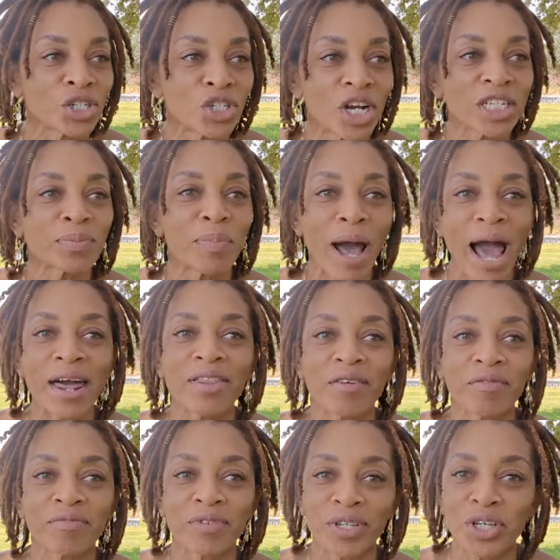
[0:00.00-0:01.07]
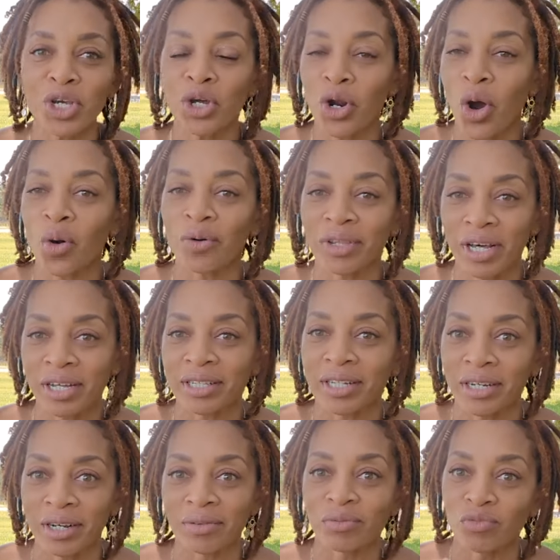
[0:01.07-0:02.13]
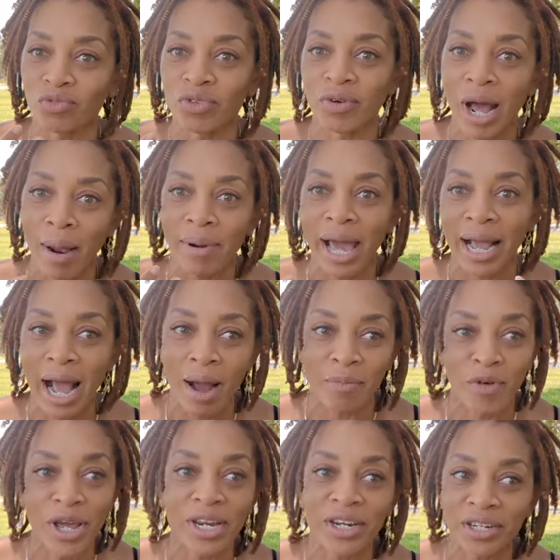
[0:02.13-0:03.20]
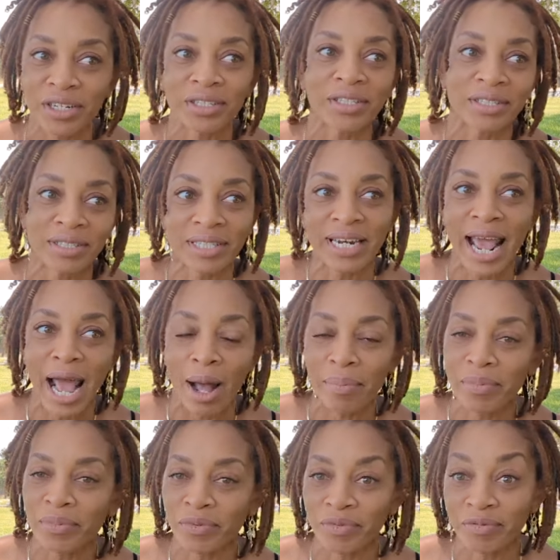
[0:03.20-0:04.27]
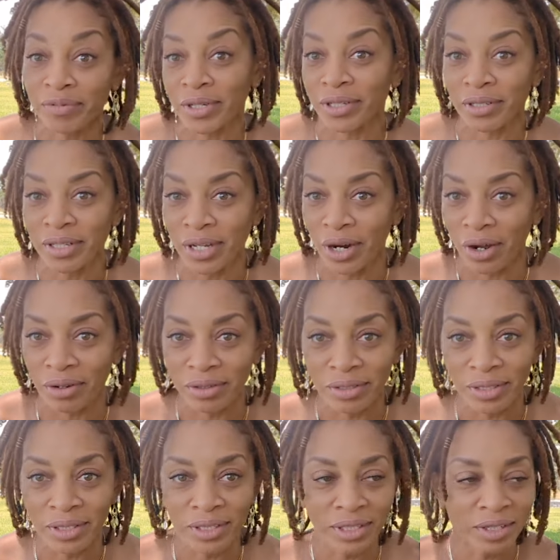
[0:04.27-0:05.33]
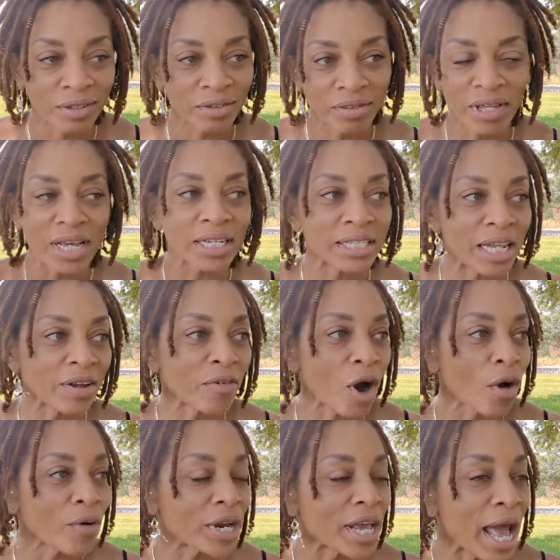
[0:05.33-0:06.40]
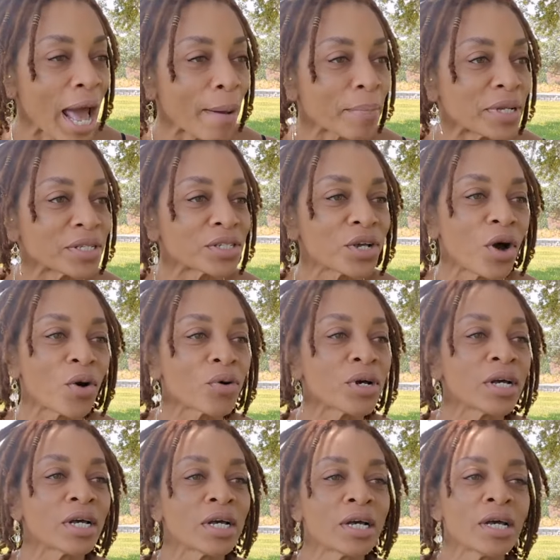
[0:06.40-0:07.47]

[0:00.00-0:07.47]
just by the you know the the uh, like I'm ready to snap for you know things that have already happened. So